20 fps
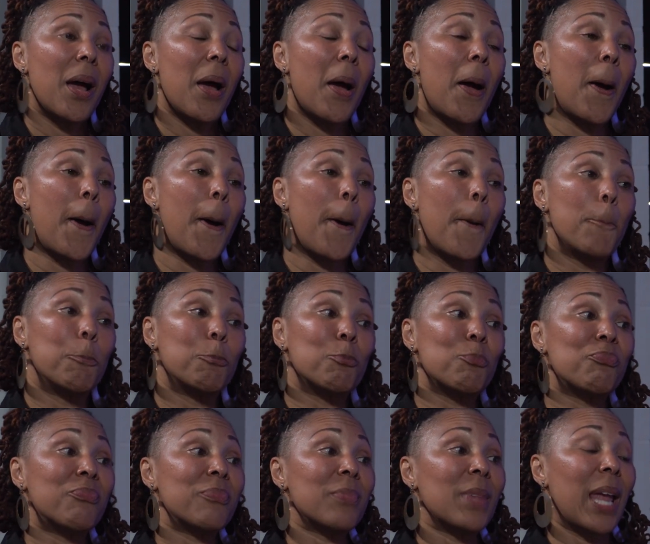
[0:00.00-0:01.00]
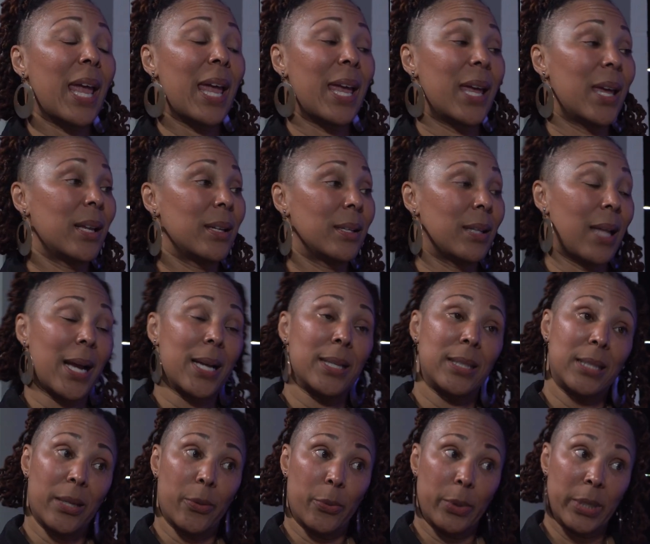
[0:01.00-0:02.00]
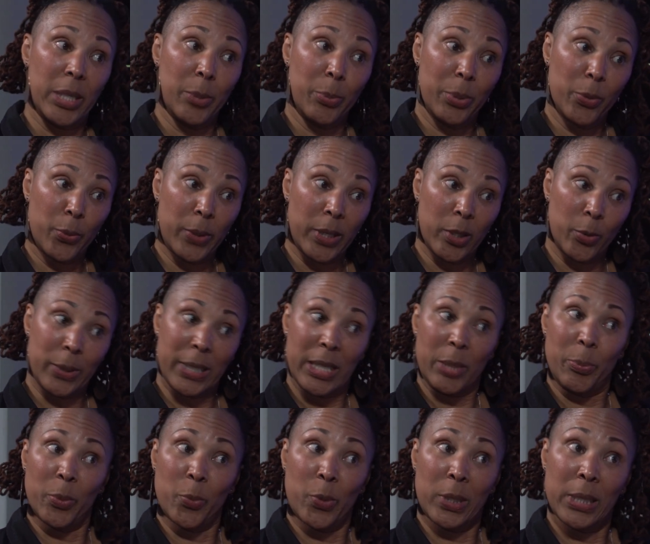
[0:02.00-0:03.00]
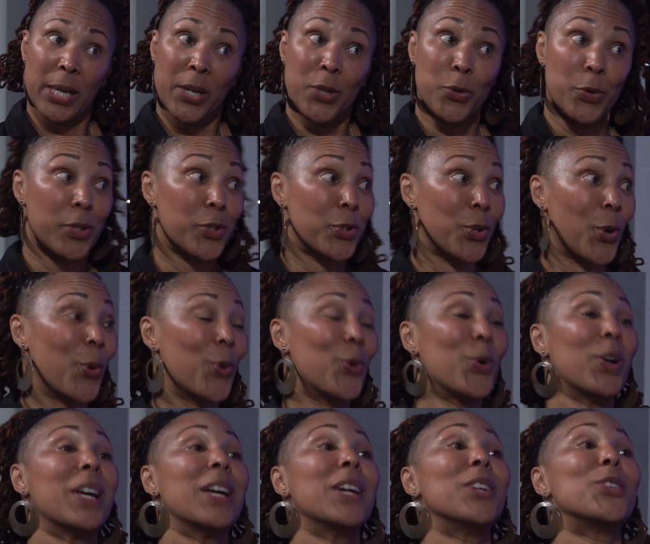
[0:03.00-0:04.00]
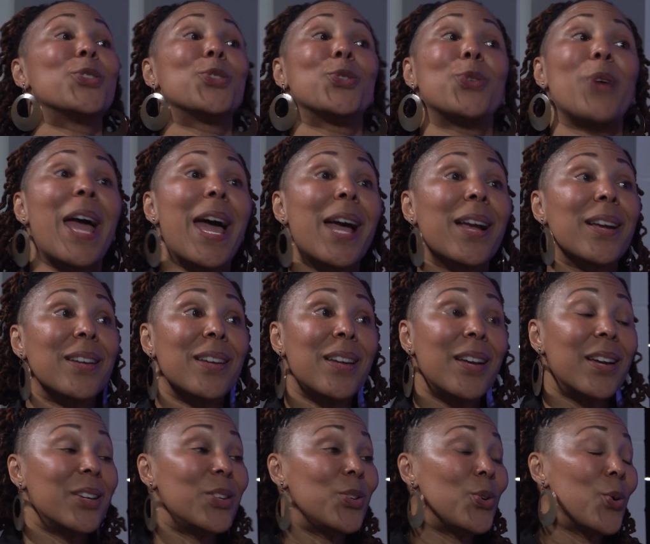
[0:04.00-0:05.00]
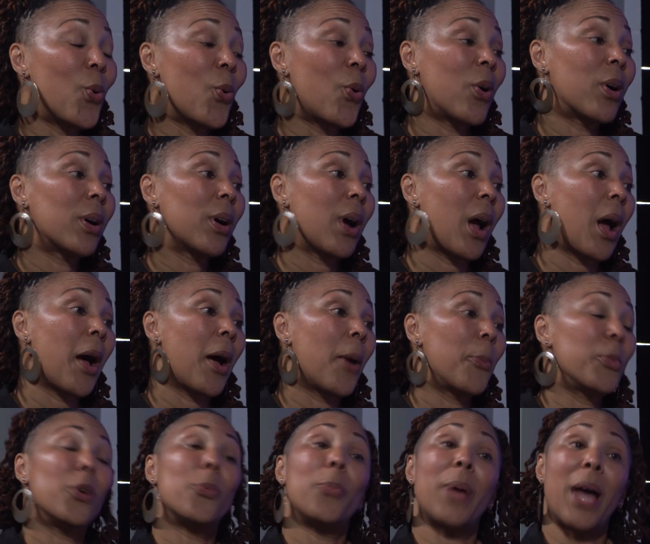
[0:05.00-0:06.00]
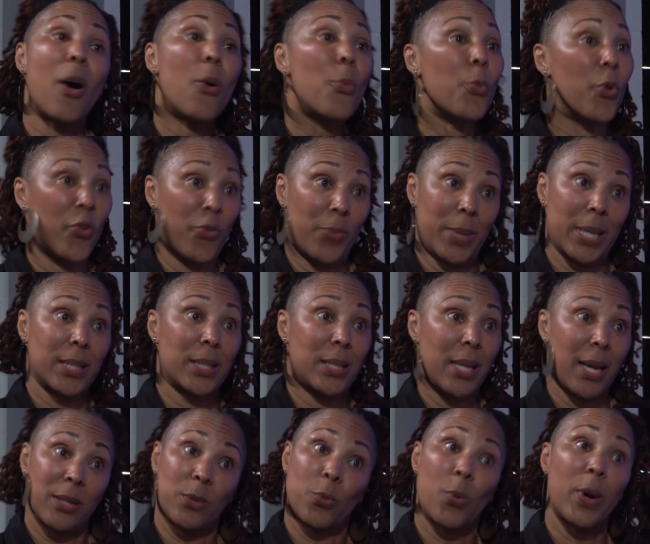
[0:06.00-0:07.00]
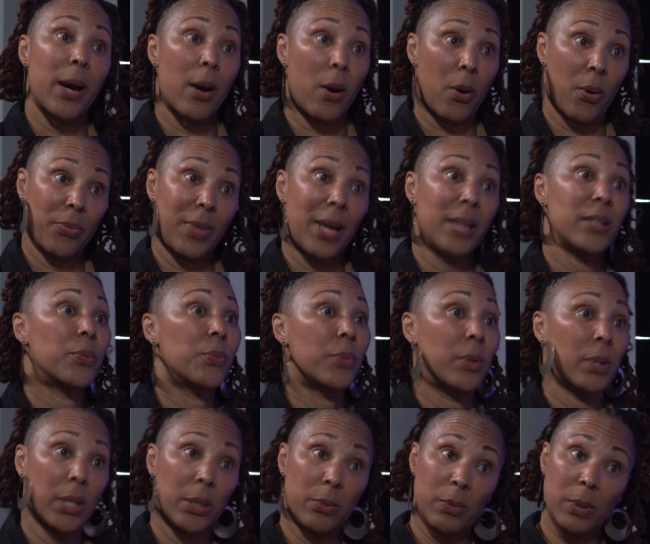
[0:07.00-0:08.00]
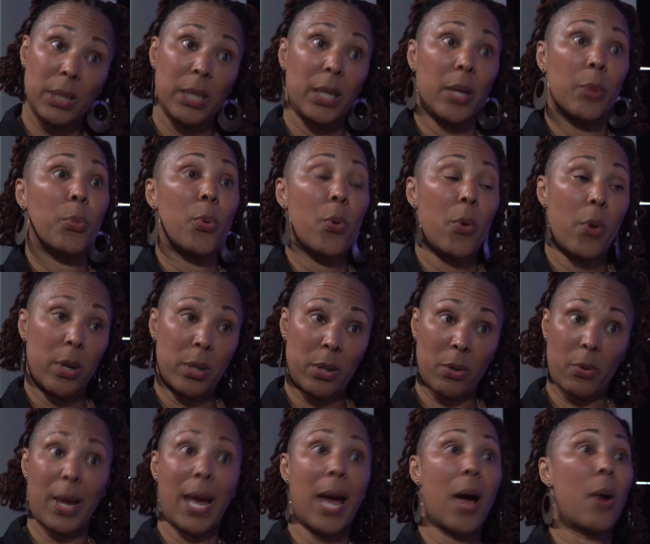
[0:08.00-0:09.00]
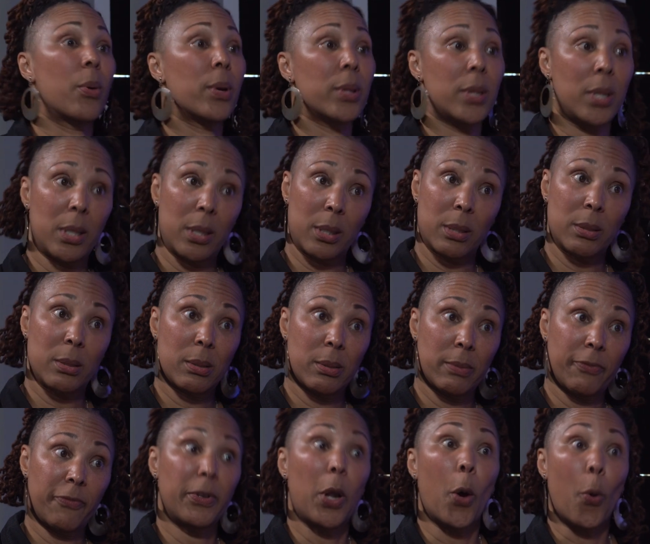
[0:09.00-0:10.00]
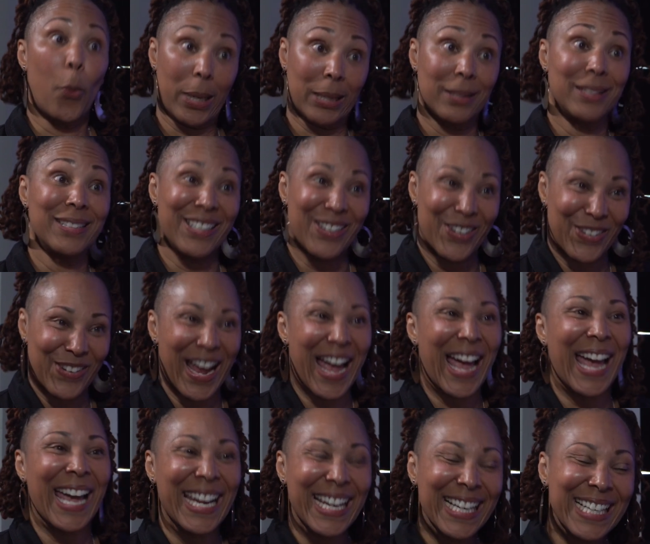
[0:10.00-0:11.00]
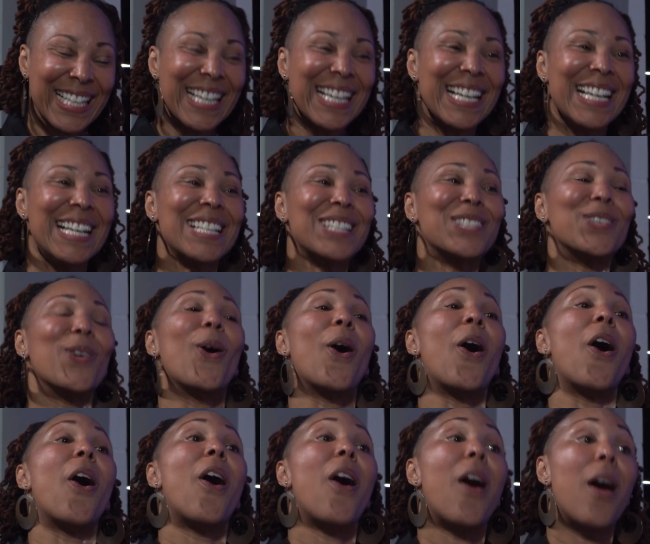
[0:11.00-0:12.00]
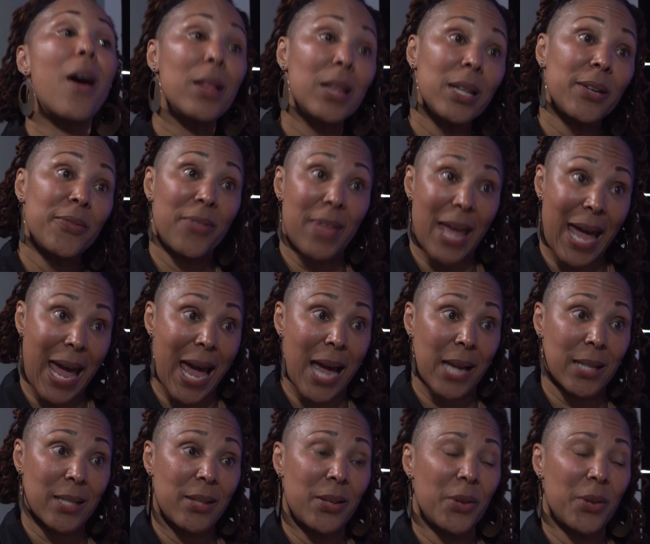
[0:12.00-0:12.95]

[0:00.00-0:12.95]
And like I said, we keep it real, we keep it 100. So track your bowel movements as well. That's really, really important. How are things flowing, right? So all of that.